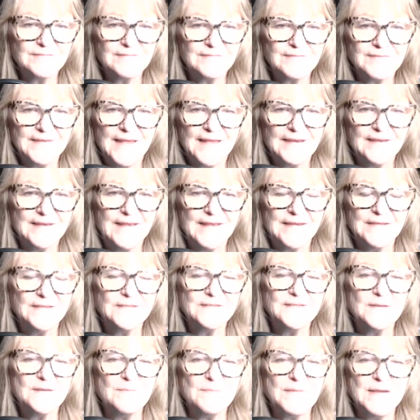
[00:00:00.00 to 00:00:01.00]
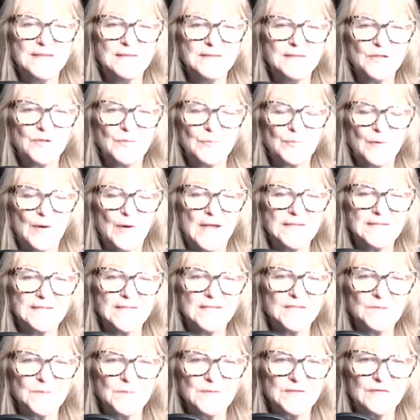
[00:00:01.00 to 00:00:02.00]
That doesn't mean that the
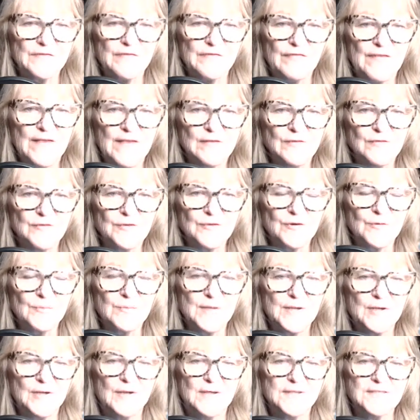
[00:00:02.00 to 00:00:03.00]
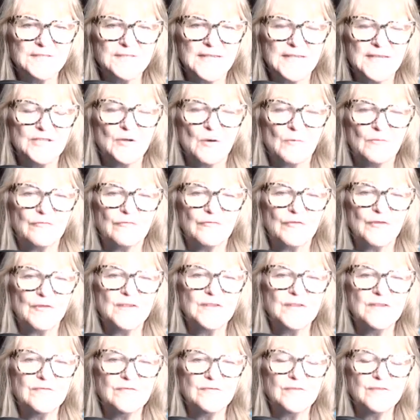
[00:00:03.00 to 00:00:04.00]
process was a failure because they don't
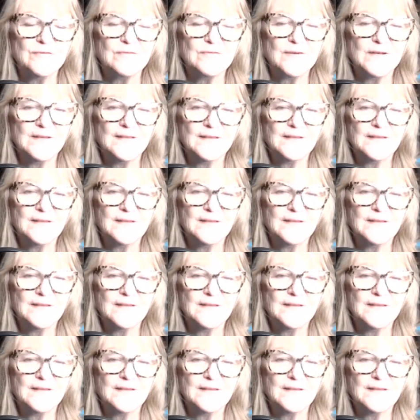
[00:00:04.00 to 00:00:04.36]
forgive you.